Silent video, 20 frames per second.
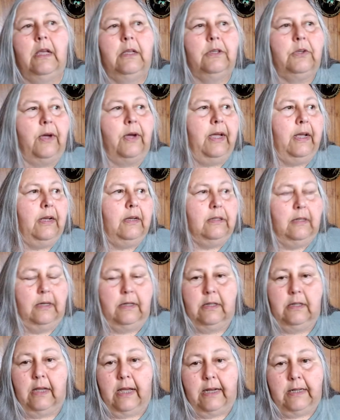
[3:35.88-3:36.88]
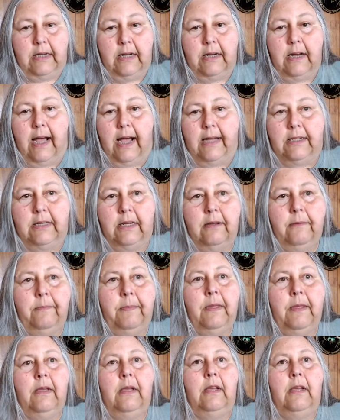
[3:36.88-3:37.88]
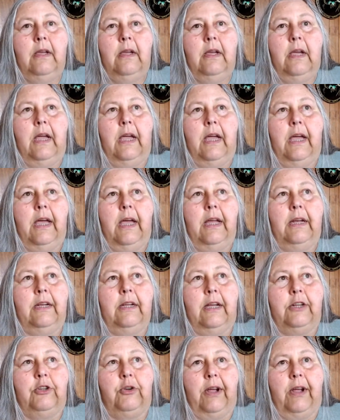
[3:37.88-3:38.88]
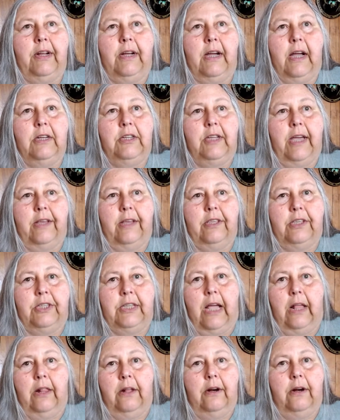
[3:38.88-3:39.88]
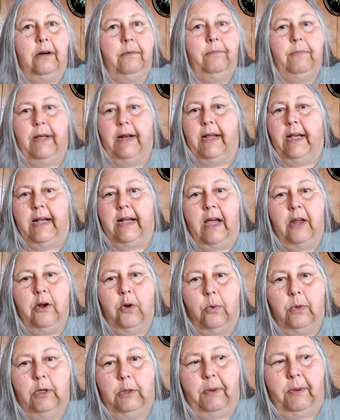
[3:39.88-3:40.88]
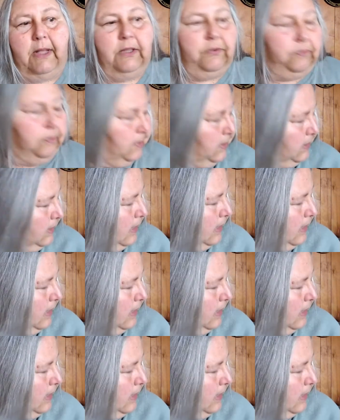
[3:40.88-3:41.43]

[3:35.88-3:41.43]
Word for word: So I clicked, I did not. And I tried to contact the seller, and I got no response from the